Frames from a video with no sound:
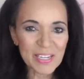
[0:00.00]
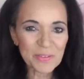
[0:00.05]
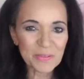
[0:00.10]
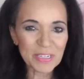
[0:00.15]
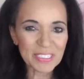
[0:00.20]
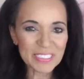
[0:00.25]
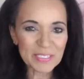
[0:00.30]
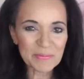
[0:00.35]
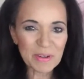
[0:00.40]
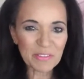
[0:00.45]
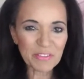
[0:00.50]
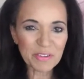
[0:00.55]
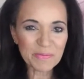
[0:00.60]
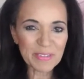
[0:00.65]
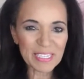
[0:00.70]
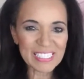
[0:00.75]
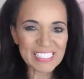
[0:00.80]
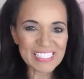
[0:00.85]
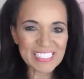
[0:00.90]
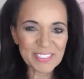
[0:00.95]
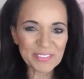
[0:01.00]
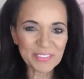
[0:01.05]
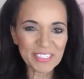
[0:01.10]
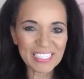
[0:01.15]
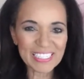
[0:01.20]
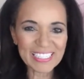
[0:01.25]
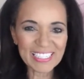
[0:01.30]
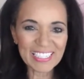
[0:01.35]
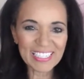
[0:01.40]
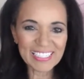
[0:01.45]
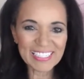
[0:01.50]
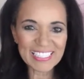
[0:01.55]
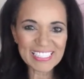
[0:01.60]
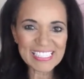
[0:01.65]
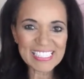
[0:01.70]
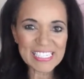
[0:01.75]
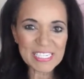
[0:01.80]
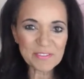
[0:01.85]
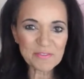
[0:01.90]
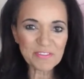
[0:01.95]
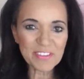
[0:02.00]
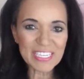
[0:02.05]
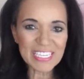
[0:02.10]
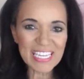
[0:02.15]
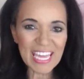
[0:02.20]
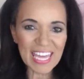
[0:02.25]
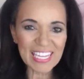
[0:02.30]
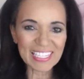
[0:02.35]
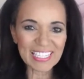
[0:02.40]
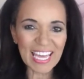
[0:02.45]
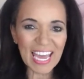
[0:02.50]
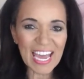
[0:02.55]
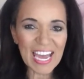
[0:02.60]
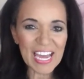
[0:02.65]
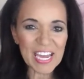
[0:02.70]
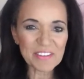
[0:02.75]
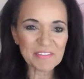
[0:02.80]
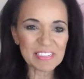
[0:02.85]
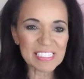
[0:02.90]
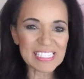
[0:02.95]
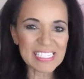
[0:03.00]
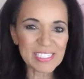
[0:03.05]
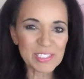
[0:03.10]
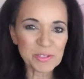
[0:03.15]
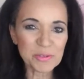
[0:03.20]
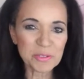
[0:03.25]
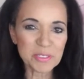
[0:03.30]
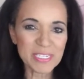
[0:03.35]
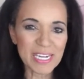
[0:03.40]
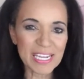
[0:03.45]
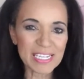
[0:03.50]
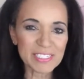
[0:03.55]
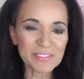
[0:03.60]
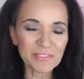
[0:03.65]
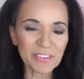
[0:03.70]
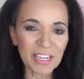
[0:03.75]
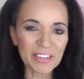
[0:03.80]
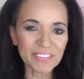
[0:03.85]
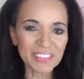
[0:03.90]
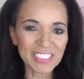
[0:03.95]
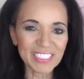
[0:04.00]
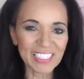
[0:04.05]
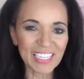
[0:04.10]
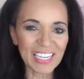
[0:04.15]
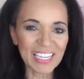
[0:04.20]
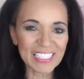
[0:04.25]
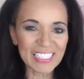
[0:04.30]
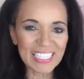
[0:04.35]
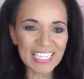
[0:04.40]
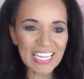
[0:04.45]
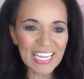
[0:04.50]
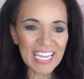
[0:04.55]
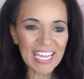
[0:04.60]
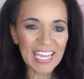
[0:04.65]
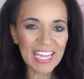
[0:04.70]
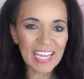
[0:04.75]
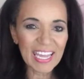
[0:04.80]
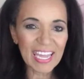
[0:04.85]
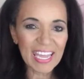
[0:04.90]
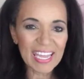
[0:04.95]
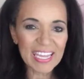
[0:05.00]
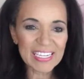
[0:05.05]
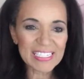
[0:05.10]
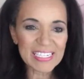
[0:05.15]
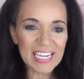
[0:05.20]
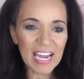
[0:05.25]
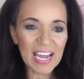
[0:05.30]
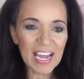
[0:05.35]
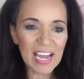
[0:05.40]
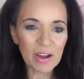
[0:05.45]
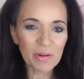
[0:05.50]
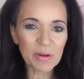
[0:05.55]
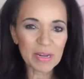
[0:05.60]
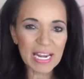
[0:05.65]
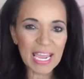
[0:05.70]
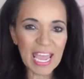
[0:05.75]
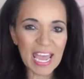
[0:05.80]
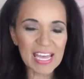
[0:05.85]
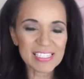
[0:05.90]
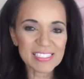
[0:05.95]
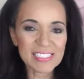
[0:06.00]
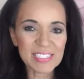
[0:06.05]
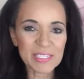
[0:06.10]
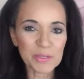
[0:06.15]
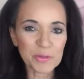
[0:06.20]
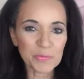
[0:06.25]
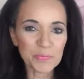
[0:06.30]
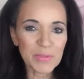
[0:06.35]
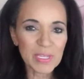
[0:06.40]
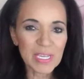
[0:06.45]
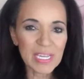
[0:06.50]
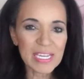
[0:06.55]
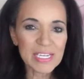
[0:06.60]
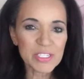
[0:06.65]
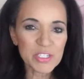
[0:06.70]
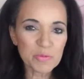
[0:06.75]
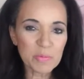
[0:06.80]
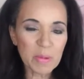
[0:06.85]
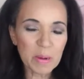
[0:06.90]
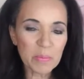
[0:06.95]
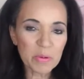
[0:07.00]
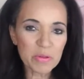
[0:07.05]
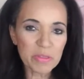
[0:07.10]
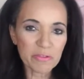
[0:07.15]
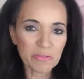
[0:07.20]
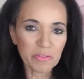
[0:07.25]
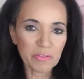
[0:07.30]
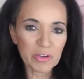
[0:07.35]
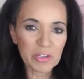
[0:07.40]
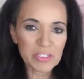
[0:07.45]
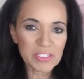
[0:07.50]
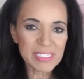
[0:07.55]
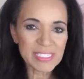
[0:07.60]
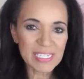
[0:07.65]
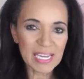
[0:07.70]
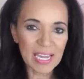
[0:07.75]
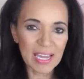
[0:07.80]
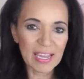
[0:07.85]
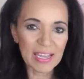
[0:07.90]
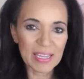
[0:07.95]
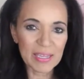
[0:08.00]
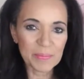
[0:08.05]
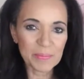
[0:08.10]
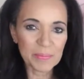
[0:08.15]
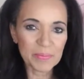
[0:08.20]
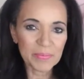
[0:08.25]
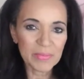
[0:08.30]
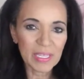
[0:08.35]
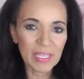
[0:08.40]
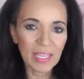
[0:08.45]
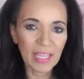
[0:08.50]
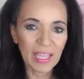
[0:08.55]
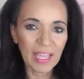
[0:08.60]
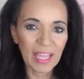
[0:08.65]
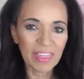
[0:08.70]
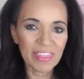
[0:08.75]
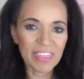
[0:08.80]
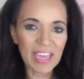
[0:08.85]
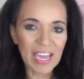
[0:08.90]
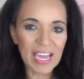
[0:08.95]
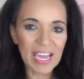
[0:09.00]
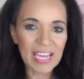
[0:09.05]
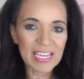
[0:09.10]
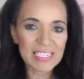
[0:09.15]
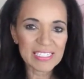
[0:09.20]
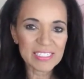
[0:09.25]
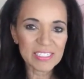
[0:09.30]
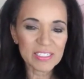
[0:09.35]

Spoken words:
Welcome everybody to Iconic TV Live. It's Tuesday, it's 5 o'clock. And I wanna ask you, do you remember the first time that